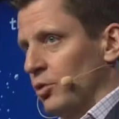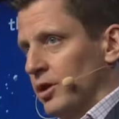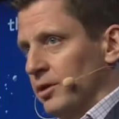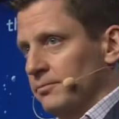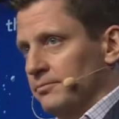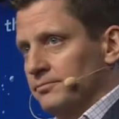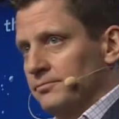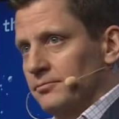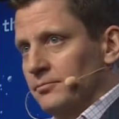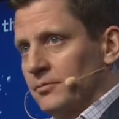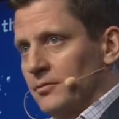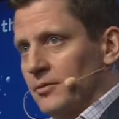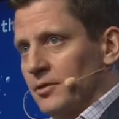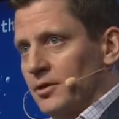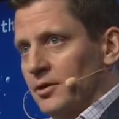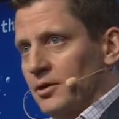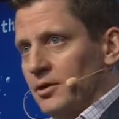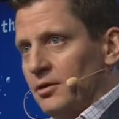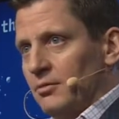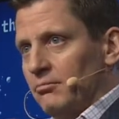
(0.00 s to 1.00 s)
one,
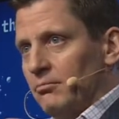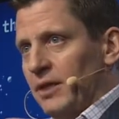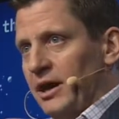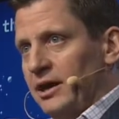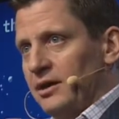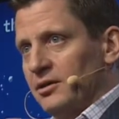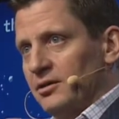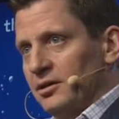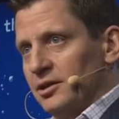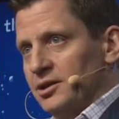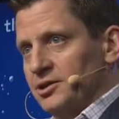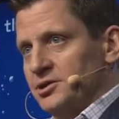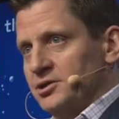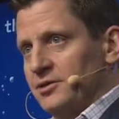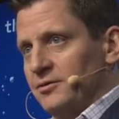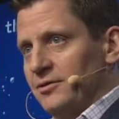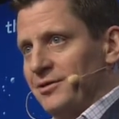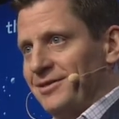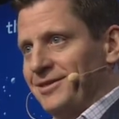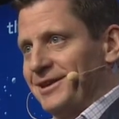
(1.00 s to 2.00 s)
make a
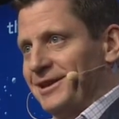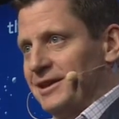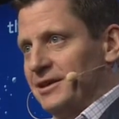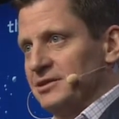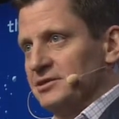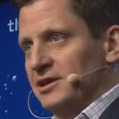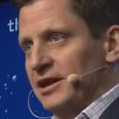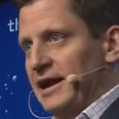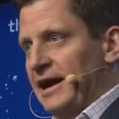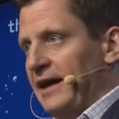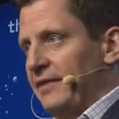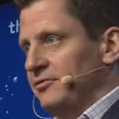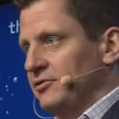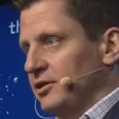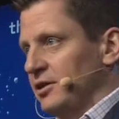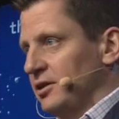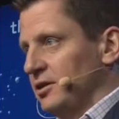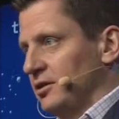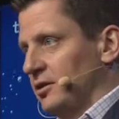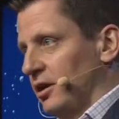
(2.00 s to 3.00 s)
list of the things that have
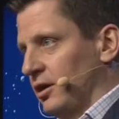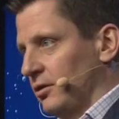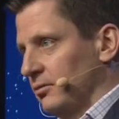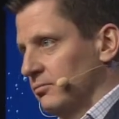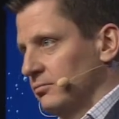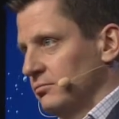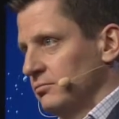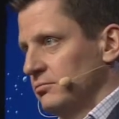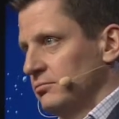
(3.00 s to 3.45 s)
to get done.